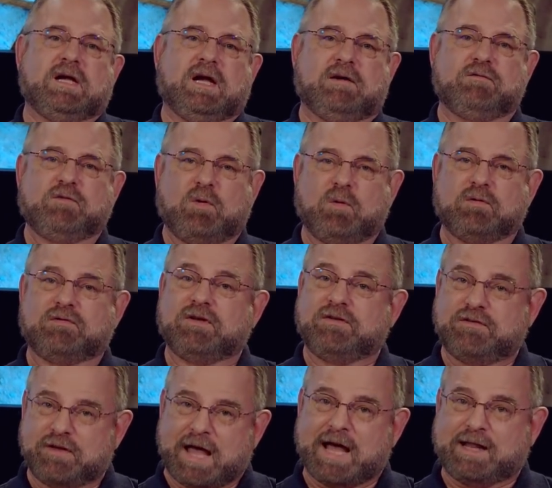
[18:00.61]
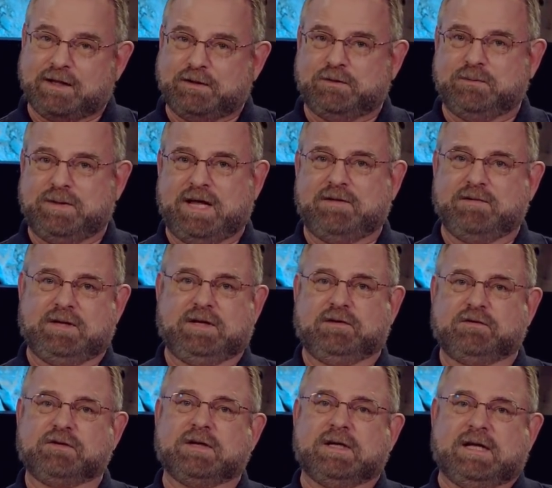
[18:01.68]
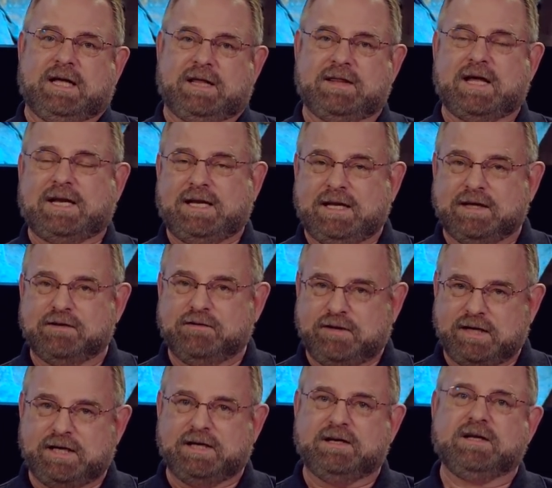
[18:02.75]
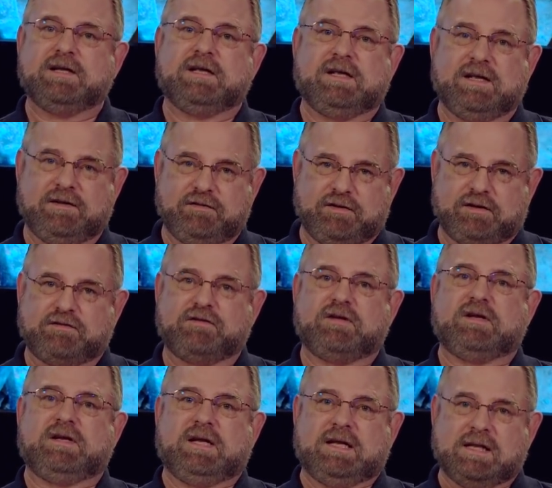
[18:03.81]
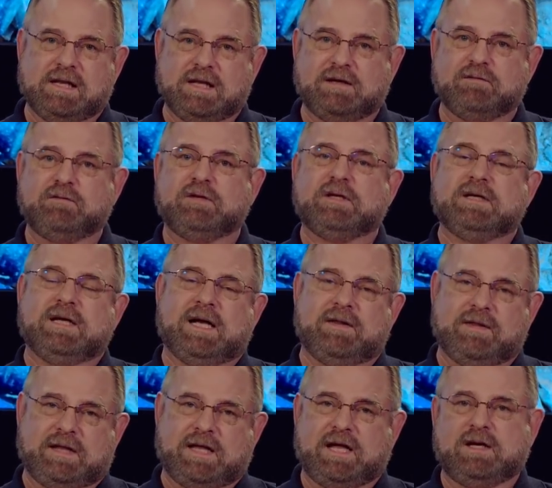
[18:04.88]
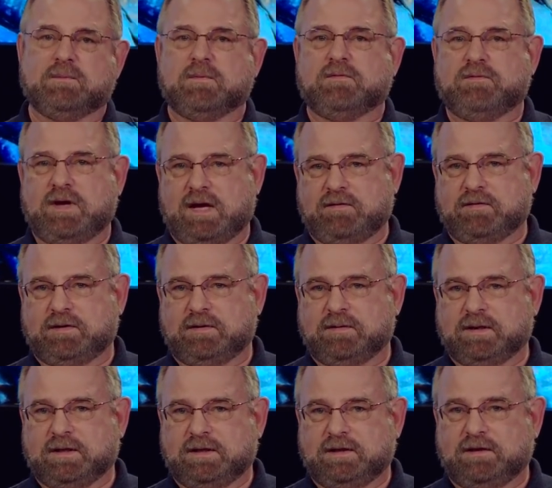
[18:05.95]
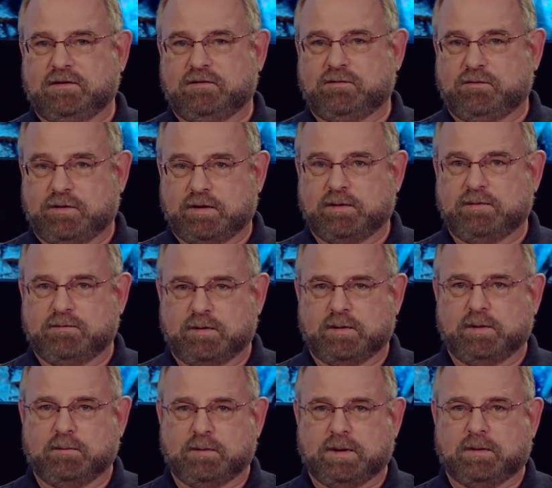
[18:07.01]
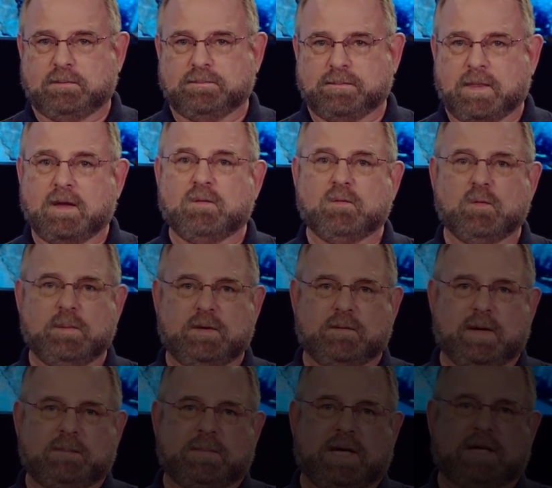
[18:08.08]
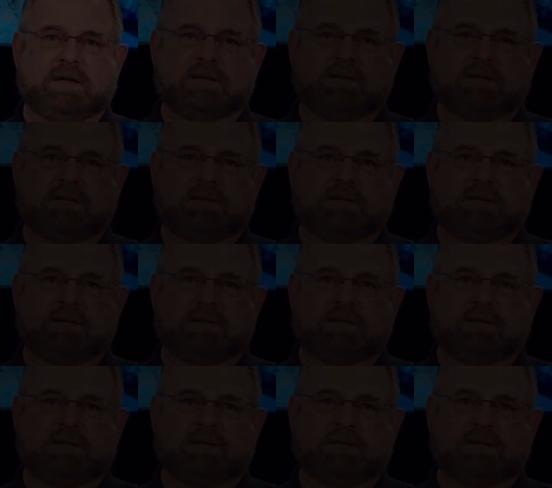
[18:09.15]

have told us exactly who David is, and that he indeed existed and lived and the kingdom of David is very, very real. We'll be right back.